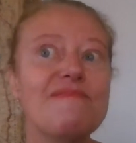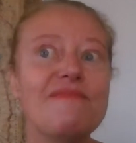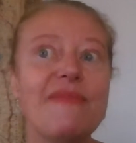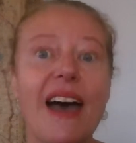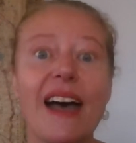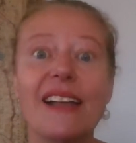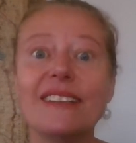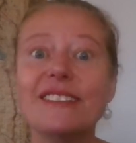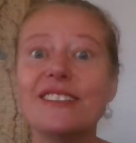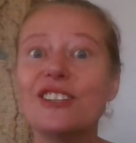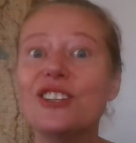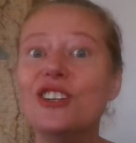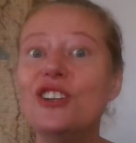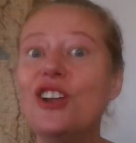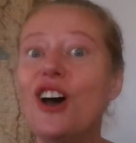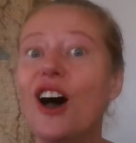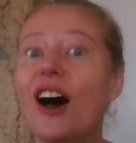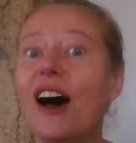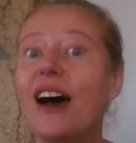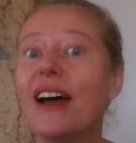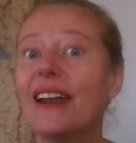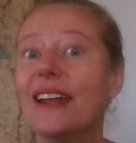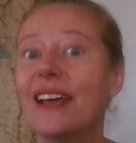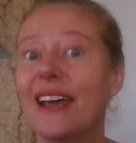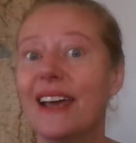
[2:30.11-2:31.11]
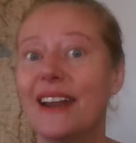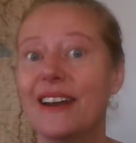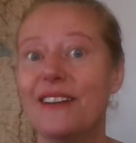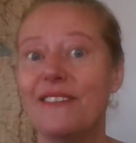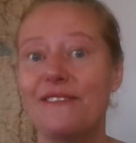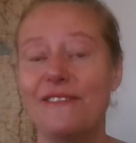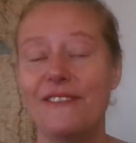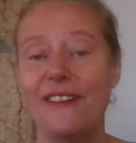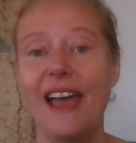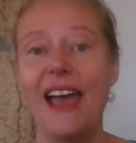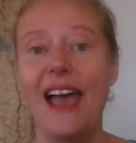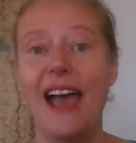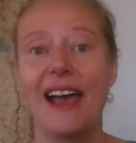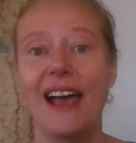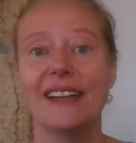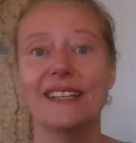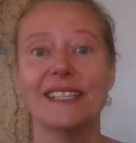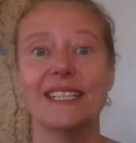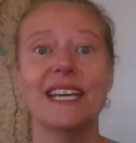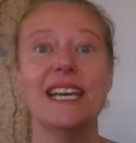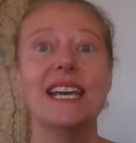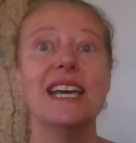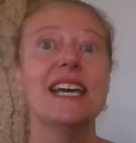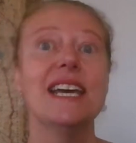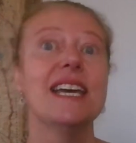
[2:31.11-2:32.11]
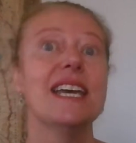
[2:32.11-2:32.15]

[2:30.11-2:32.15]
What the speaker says: That's not an event.